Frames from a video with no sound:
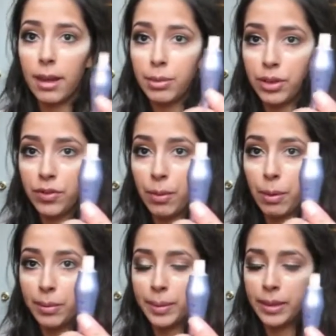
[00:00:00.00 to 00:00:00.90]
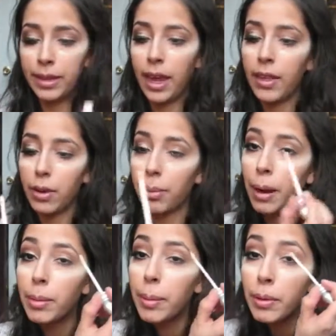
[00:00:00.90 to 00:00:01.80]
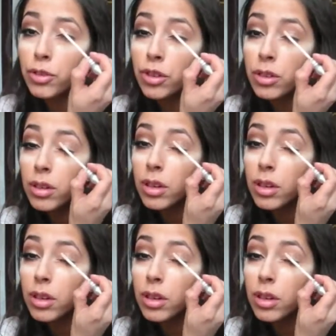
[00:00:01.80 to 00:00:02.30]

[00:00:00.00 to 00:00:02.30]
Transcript: I'm using from Urban Decay, their primer potion.